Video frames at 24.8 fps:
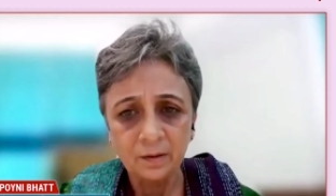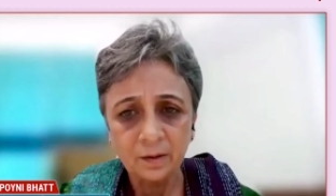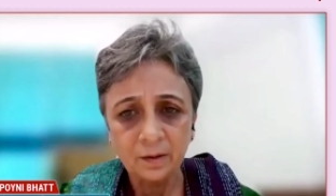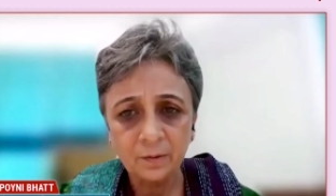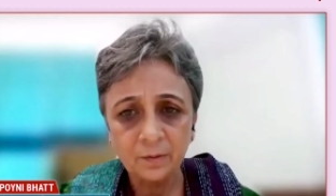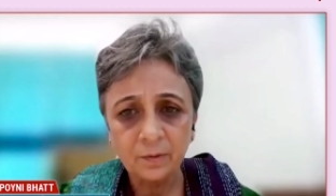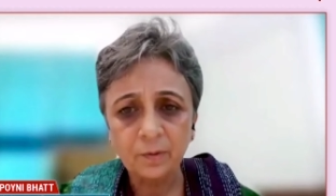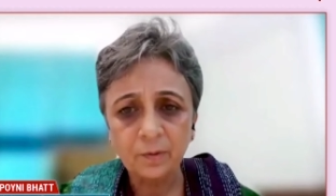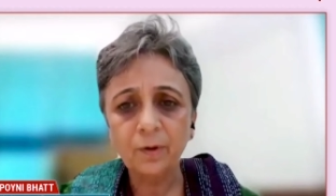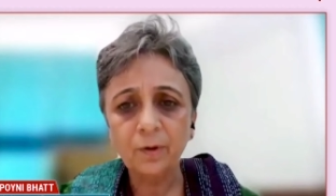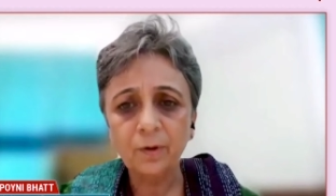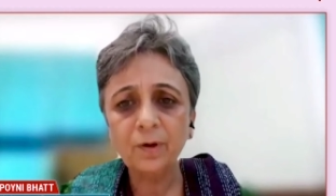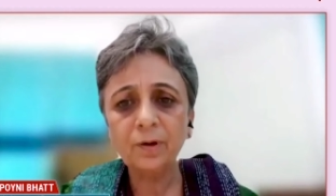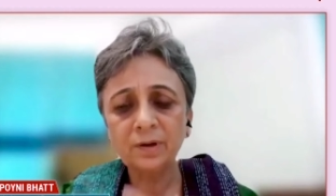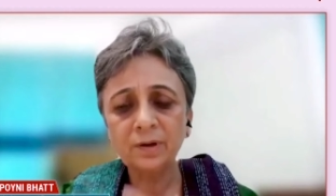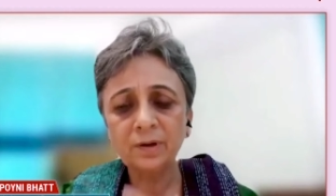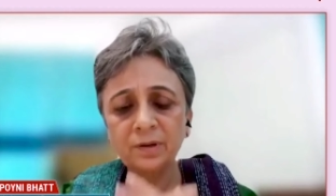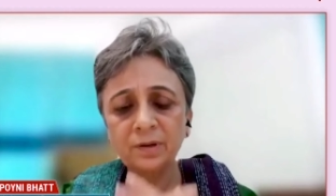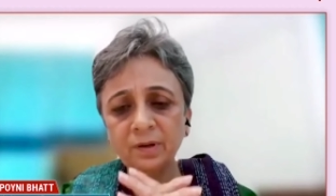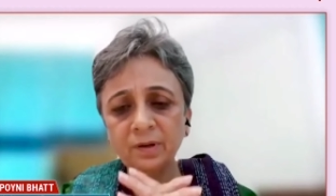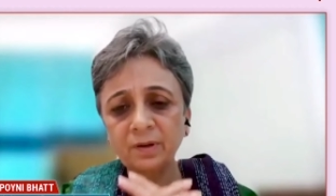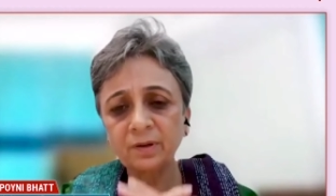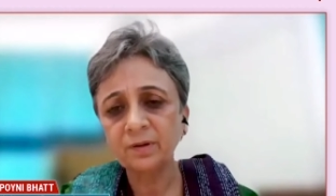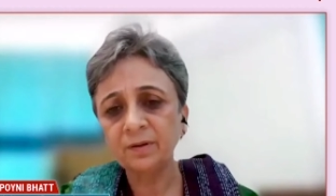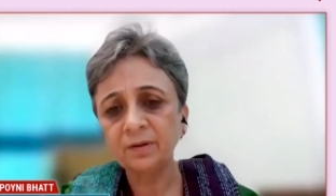The whole
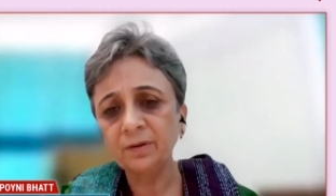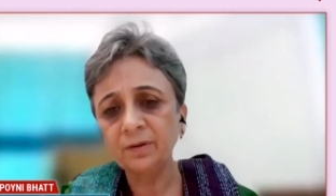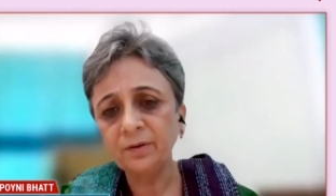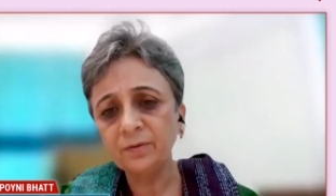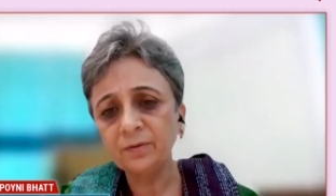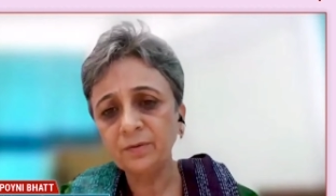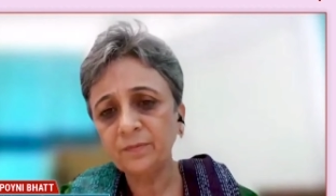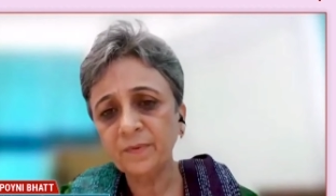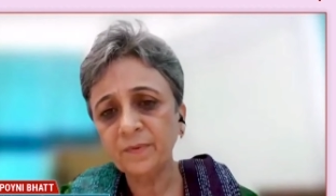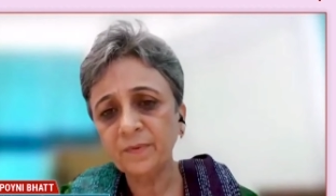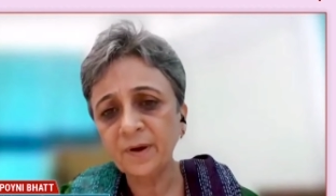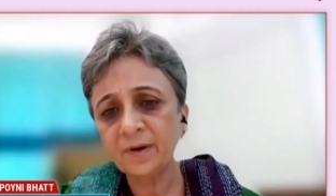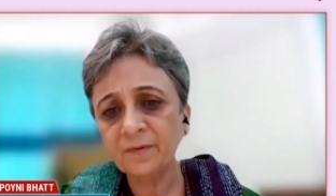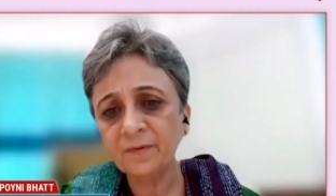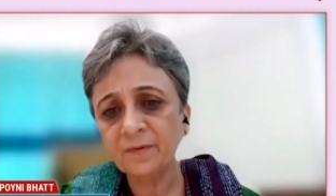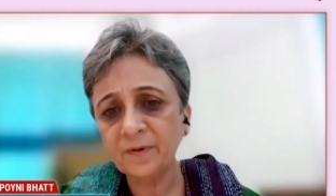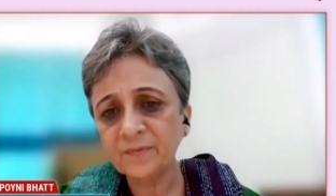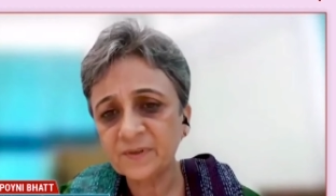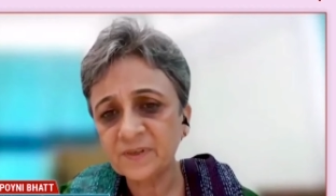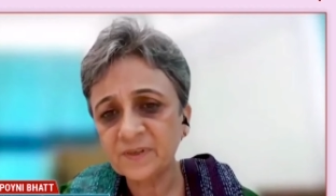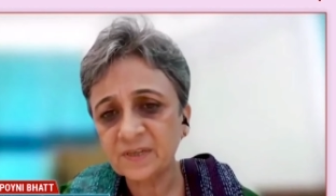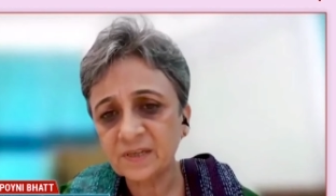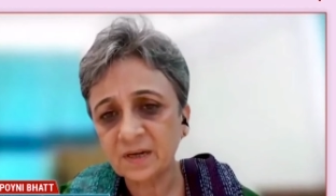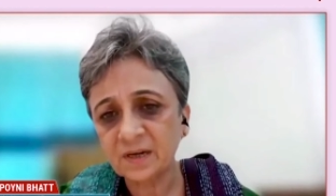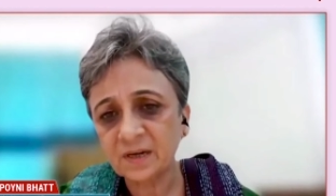new wave of
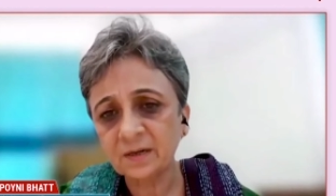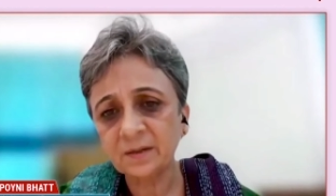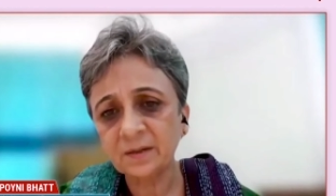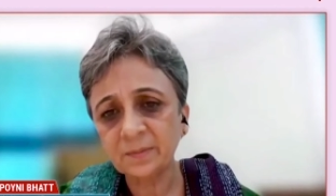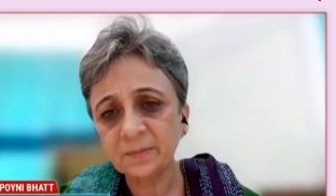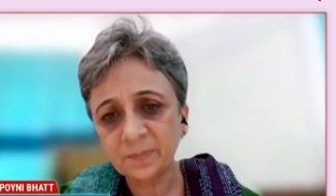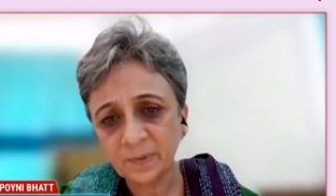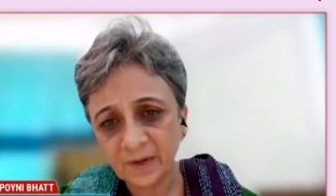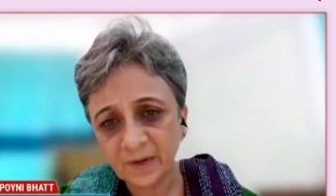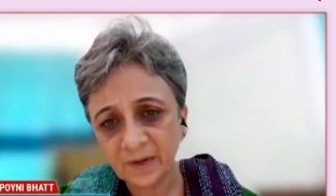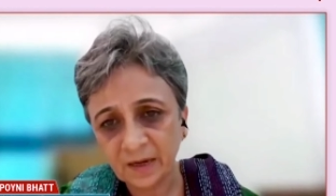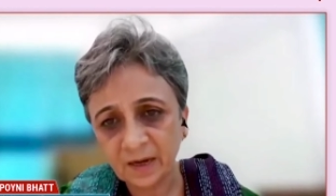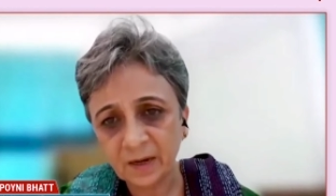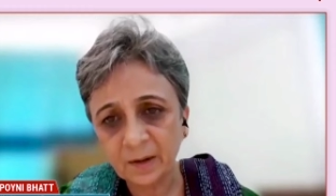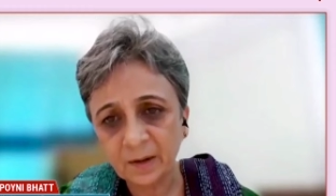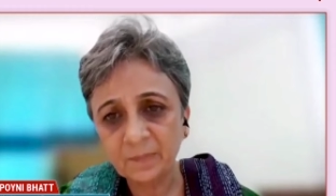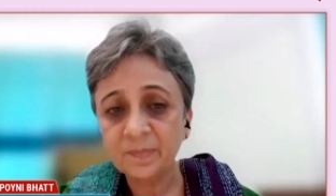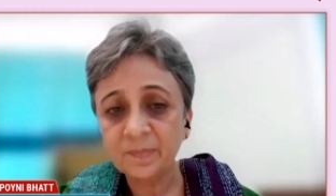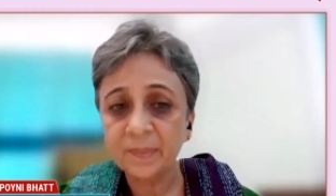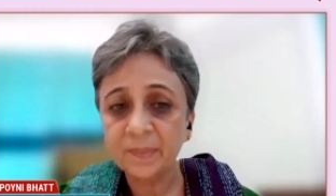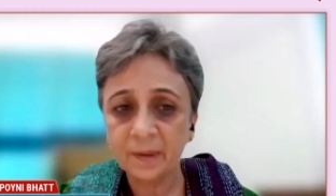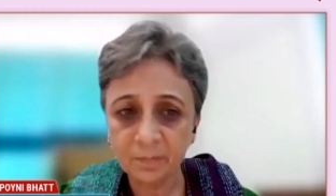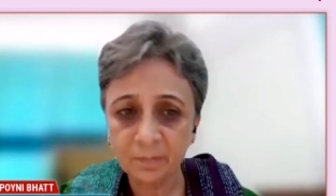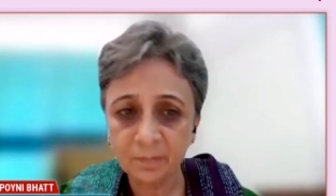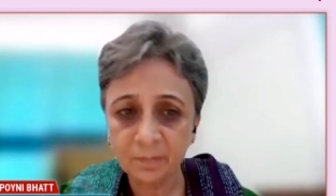startup
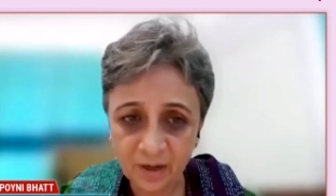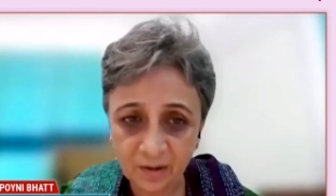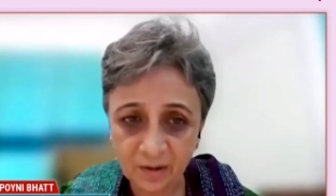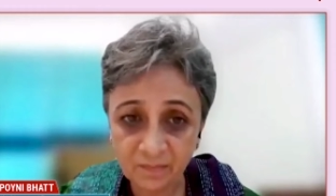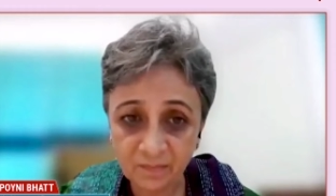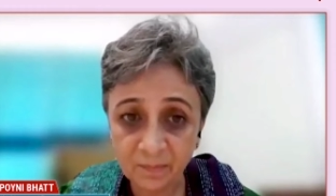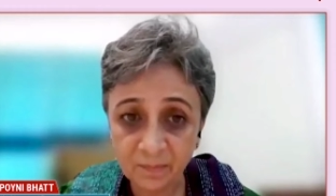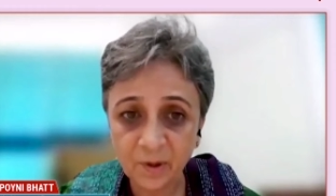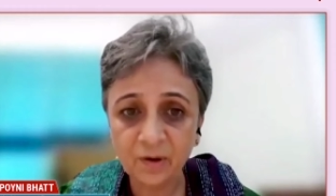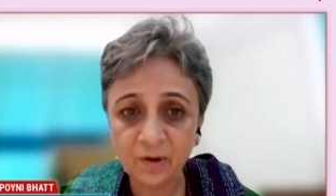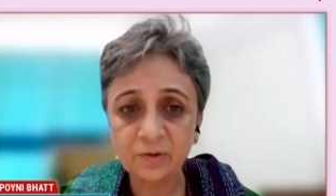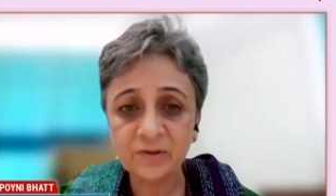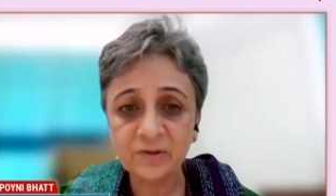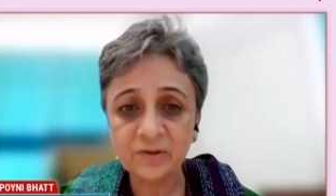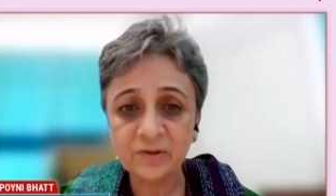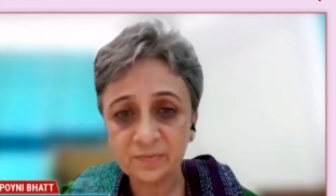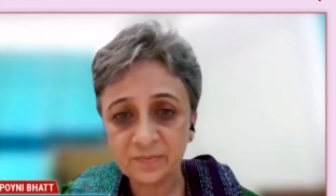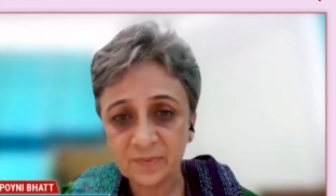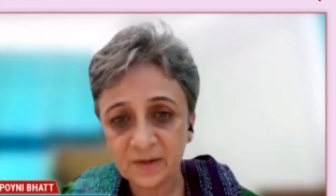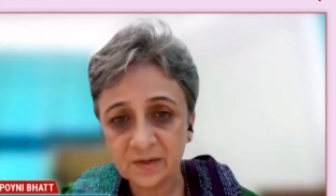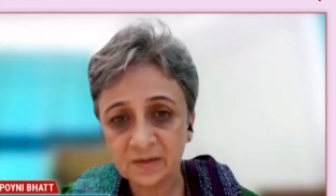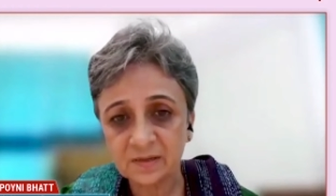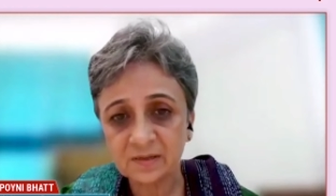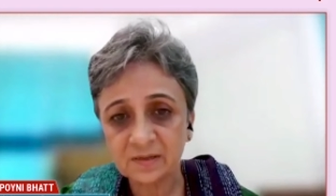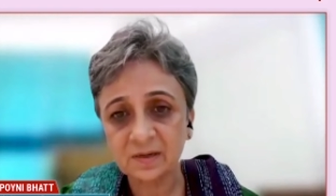came, they became also
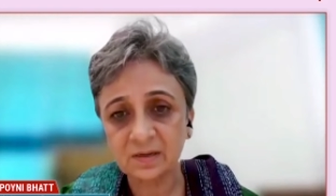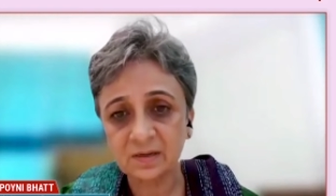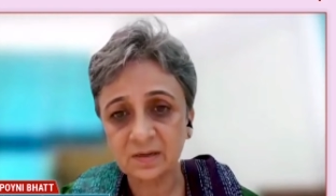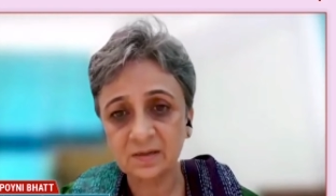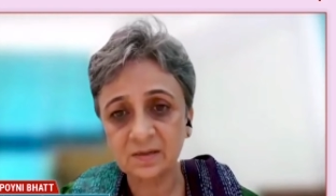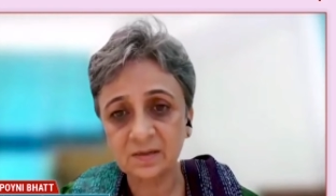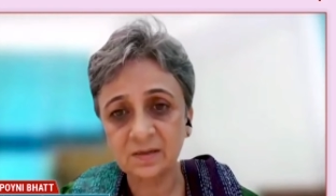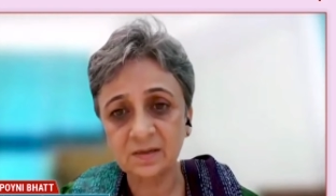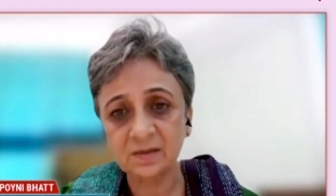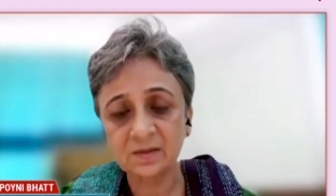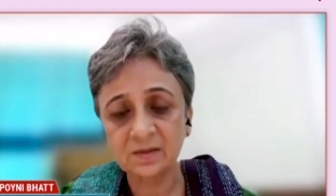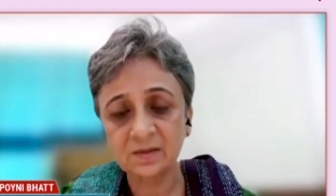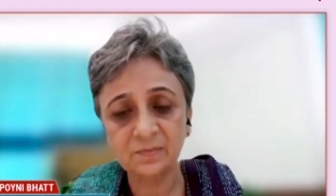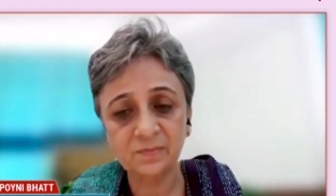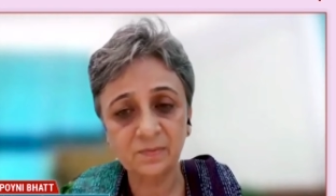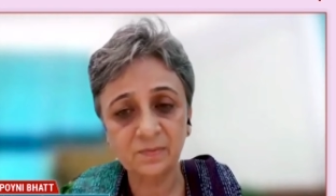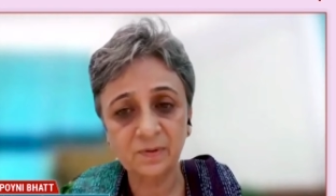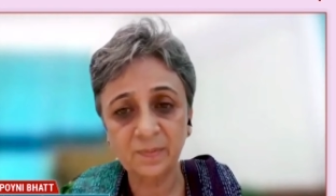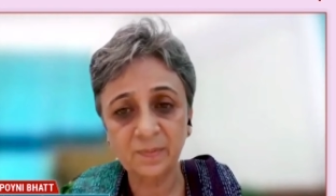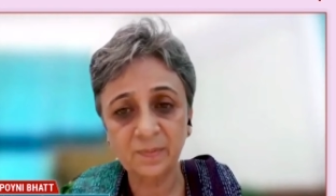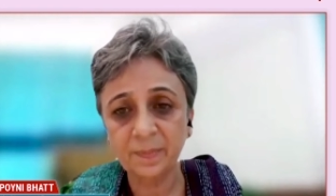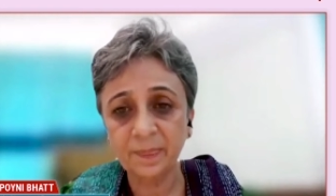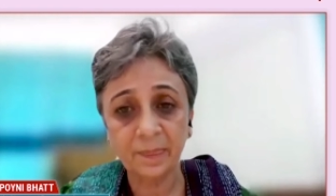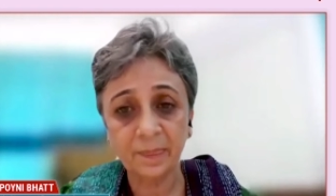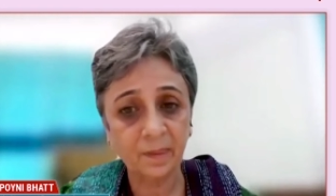very
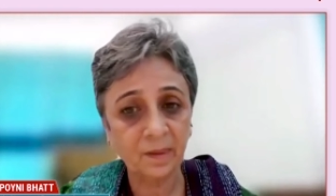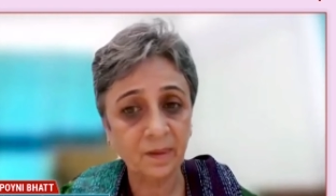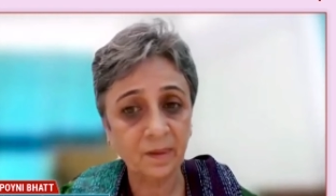successful.